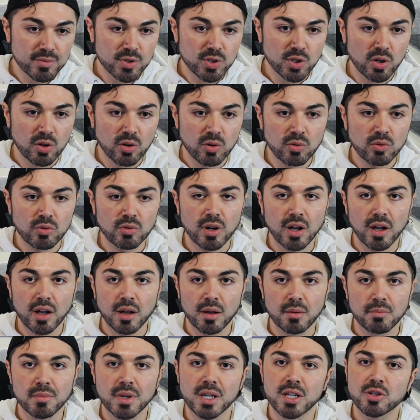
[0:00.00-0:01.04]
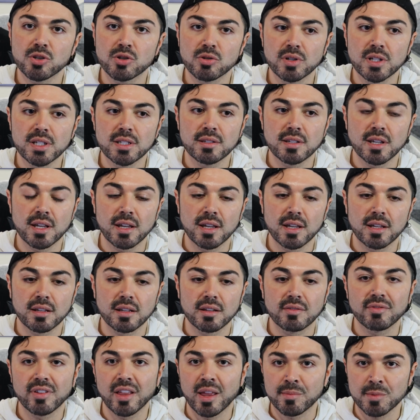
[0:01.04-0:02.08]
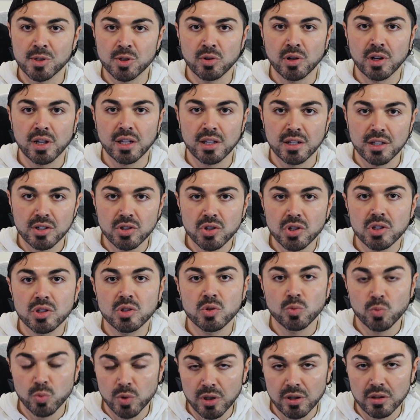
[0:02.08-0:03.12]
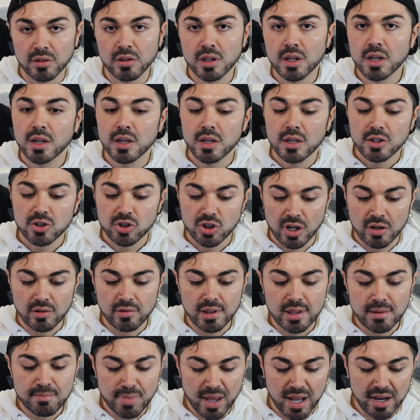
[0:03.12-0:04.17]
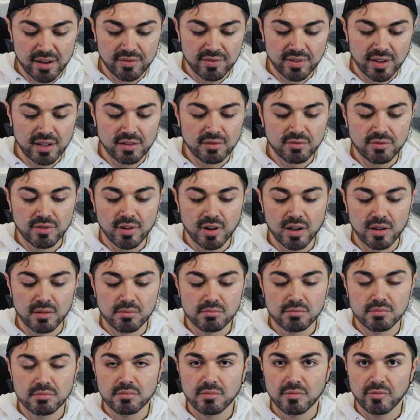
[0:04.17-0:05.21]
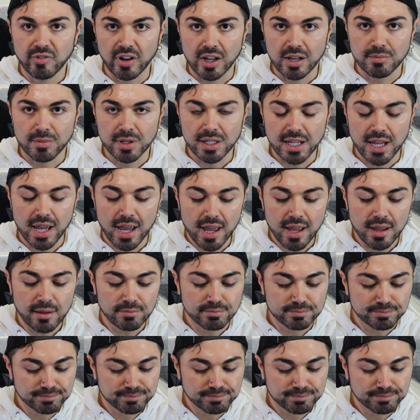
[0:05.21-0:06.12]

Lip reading: So injuries and inflammatory conditions will generally benefit from vitamin K.